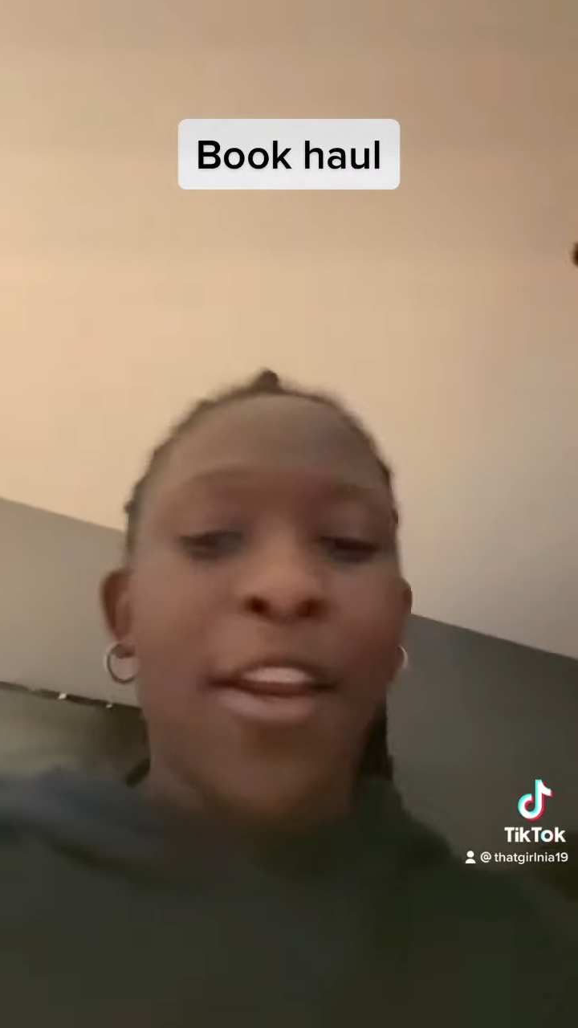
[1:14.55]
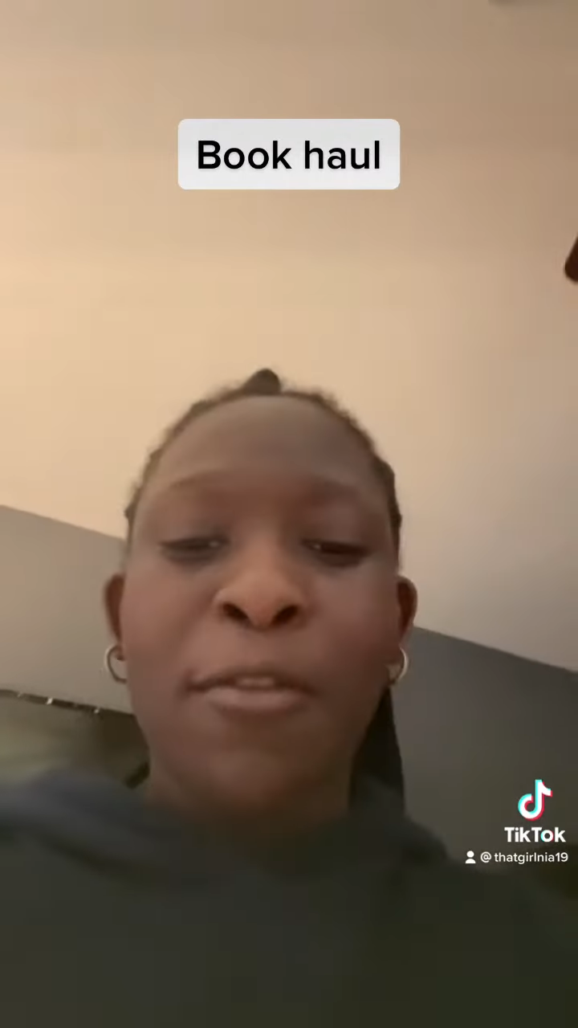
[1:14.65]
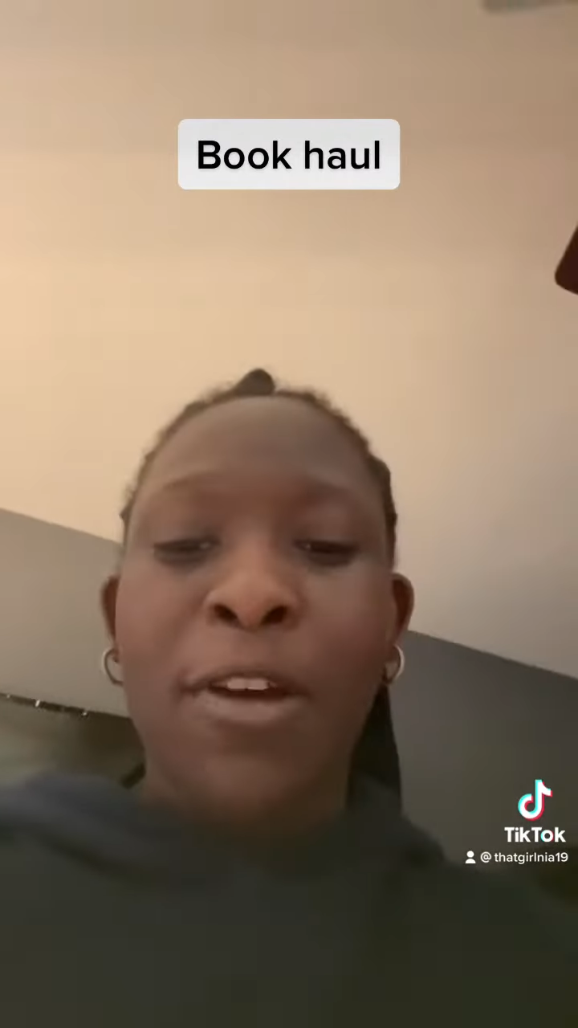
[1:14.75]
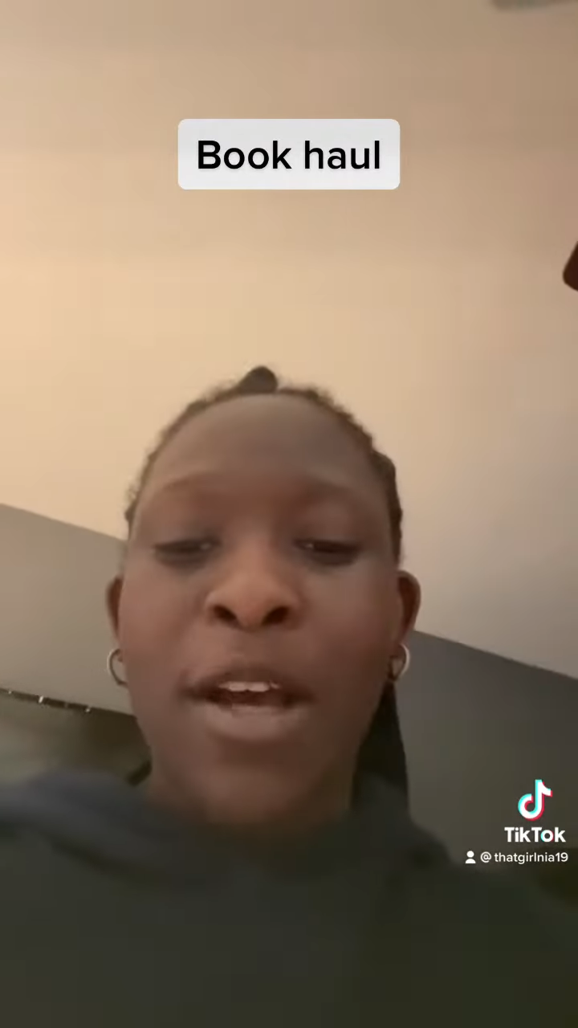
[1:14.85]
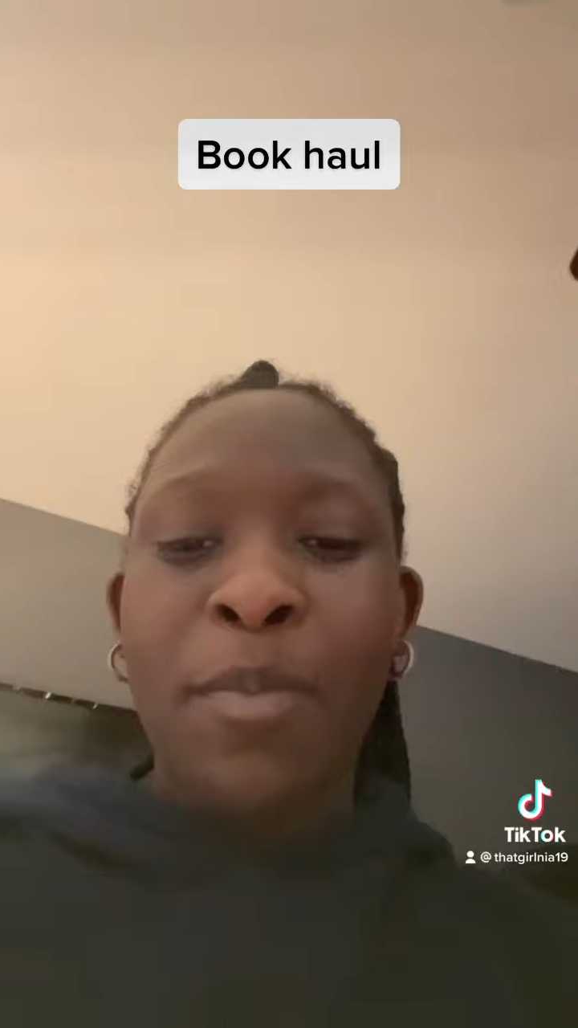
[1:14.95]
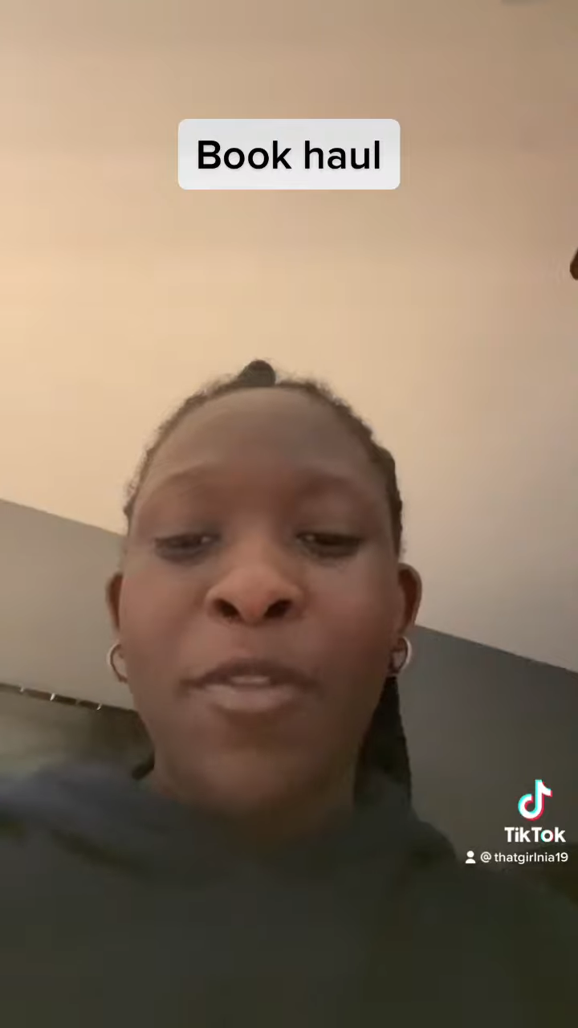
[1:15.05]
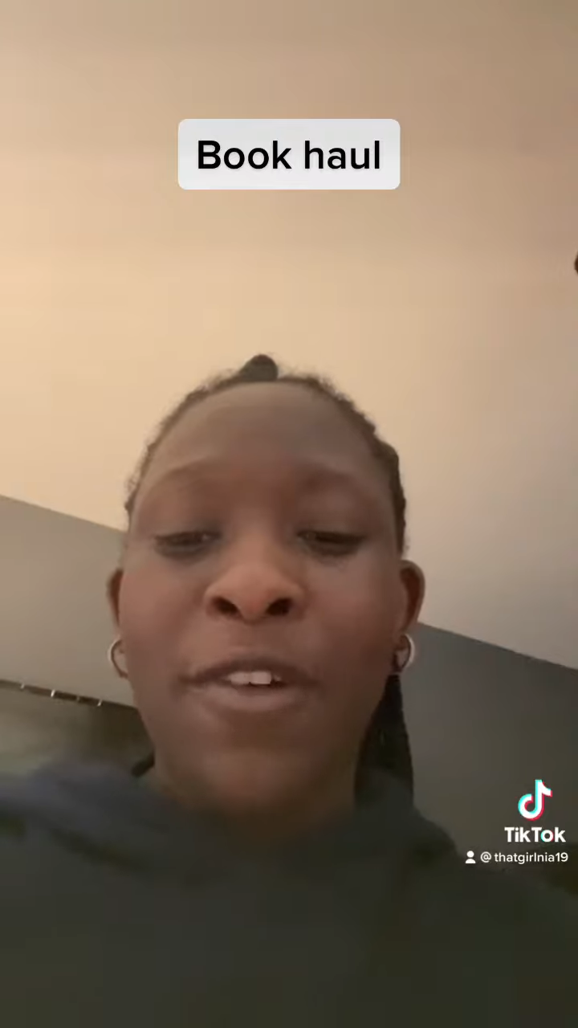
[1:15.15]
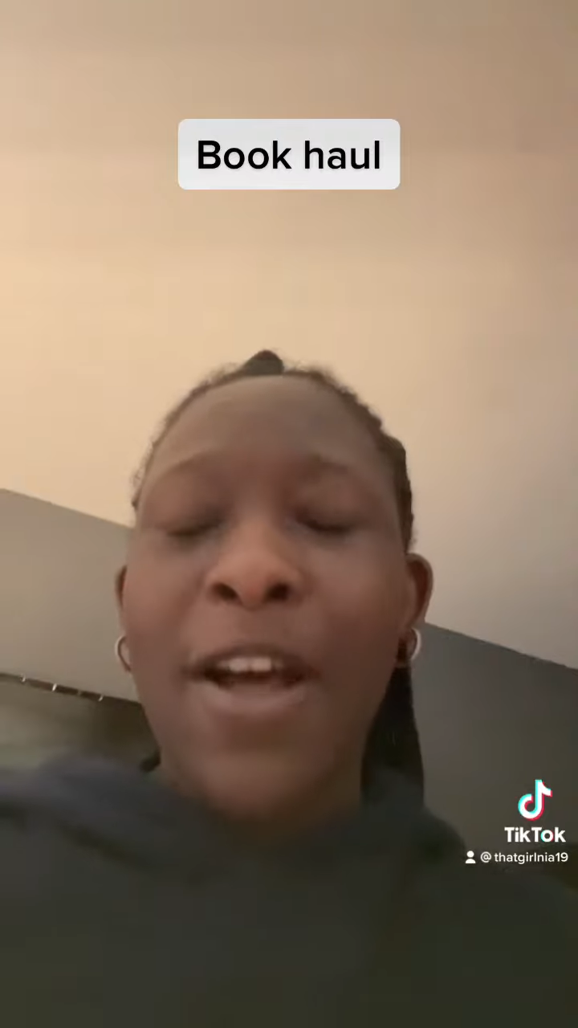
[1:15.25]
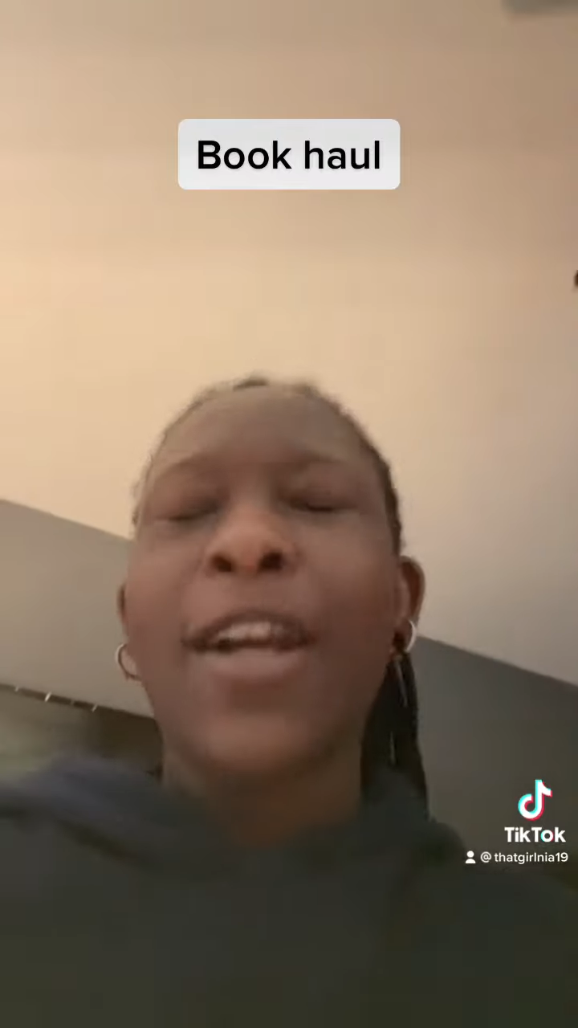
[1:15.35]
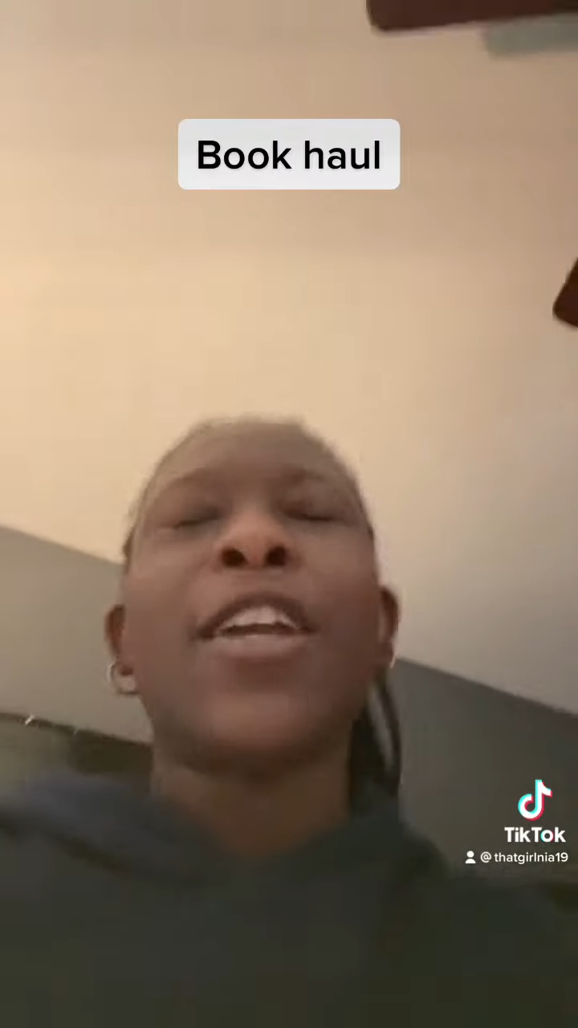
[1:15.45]

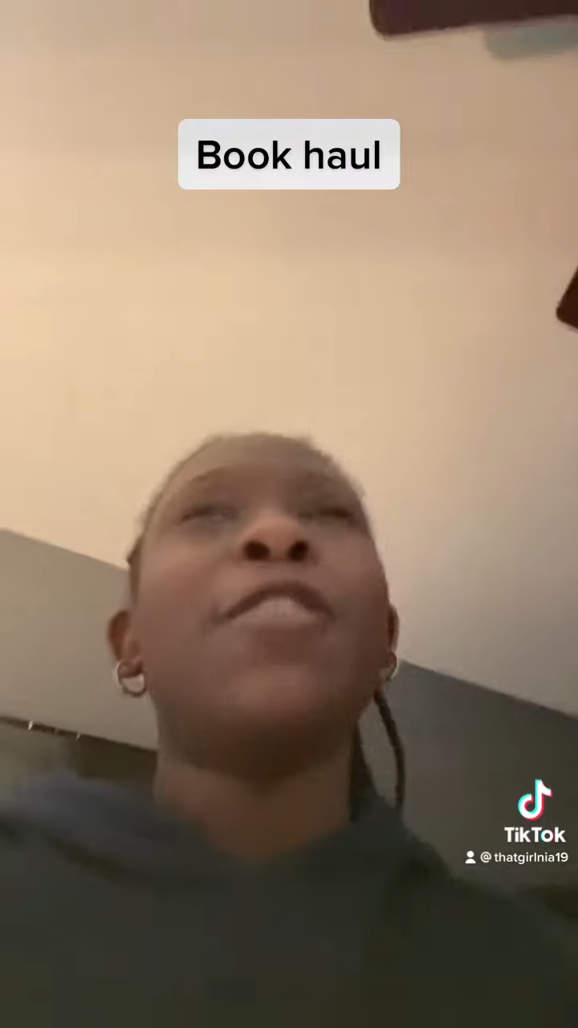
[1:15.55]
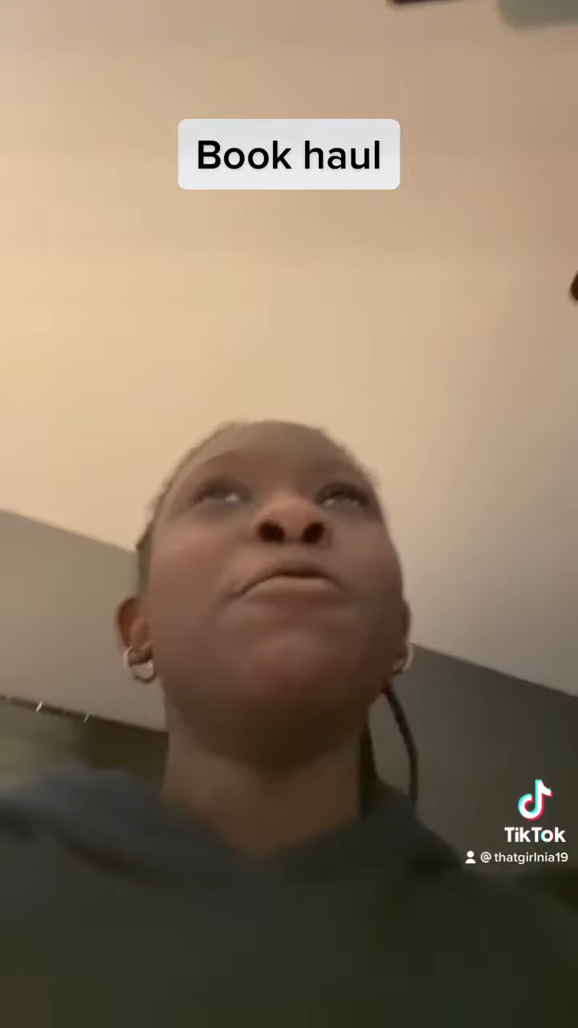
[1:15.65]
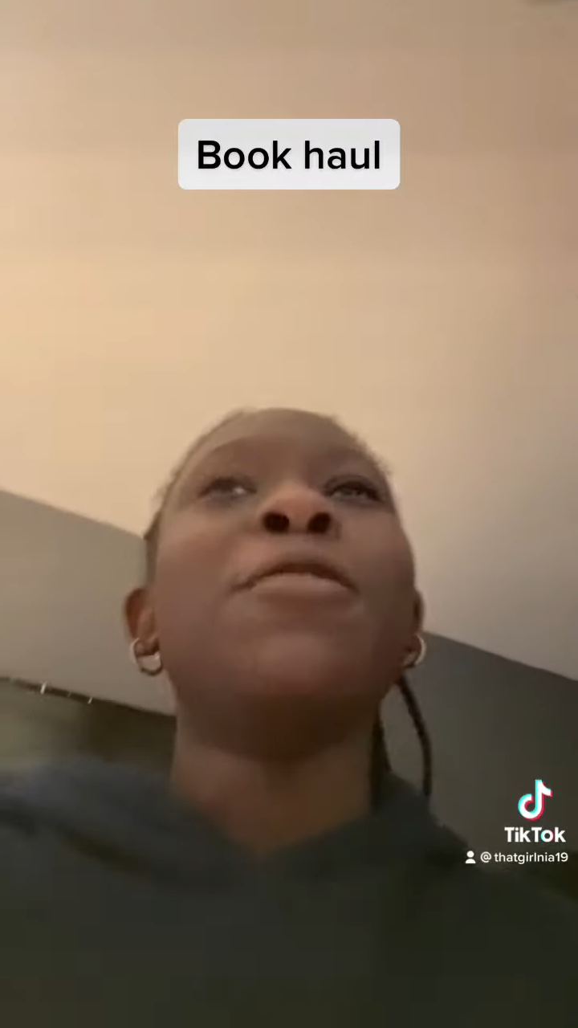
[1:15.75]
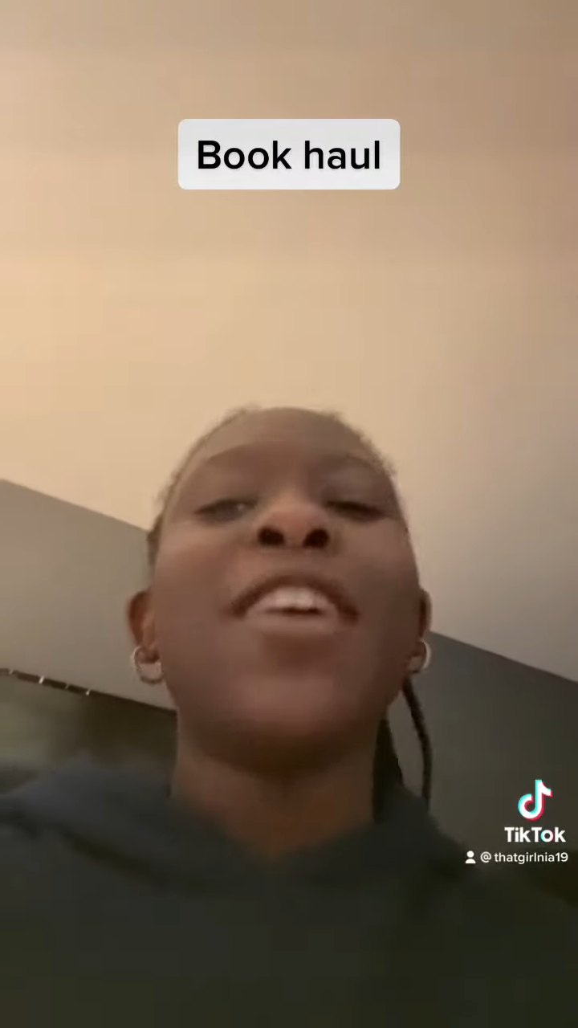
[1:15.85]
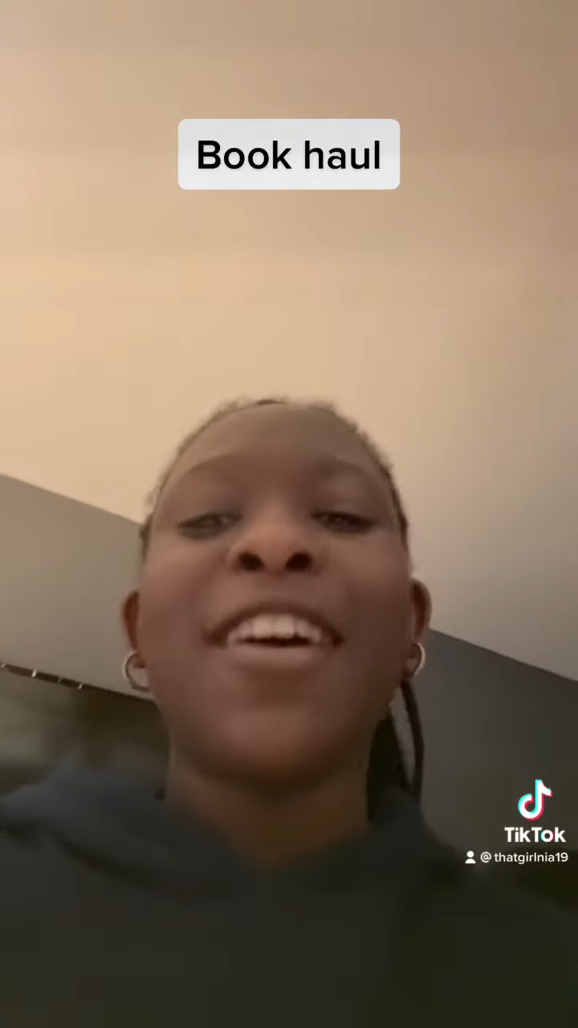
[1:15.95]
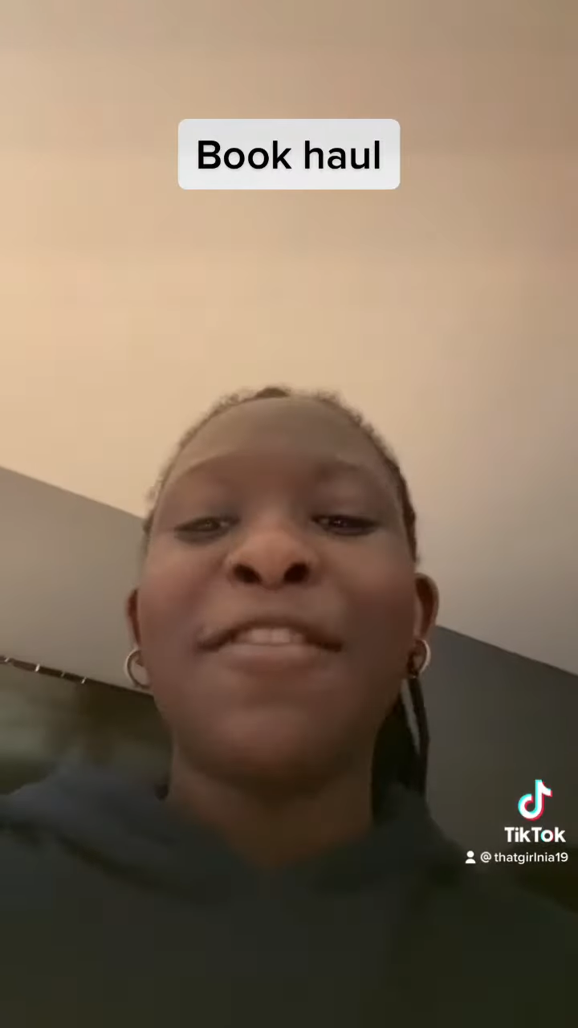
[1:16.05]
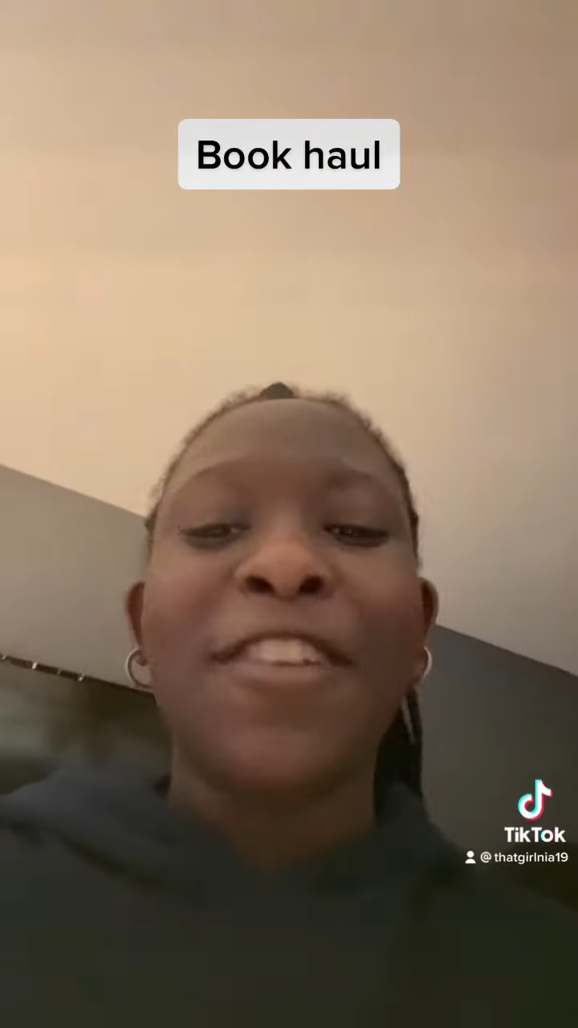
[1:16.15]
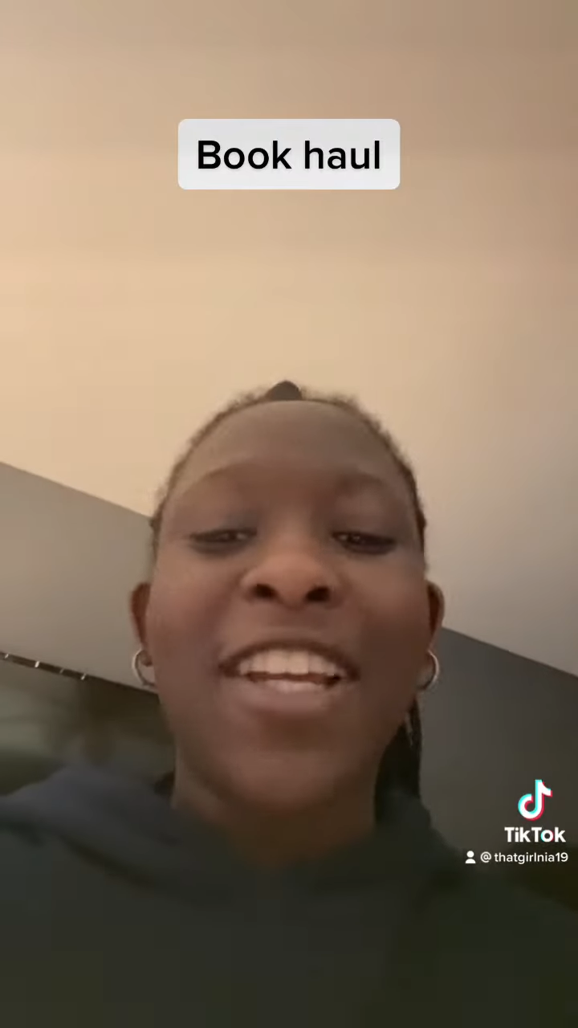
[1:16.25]
cute cover,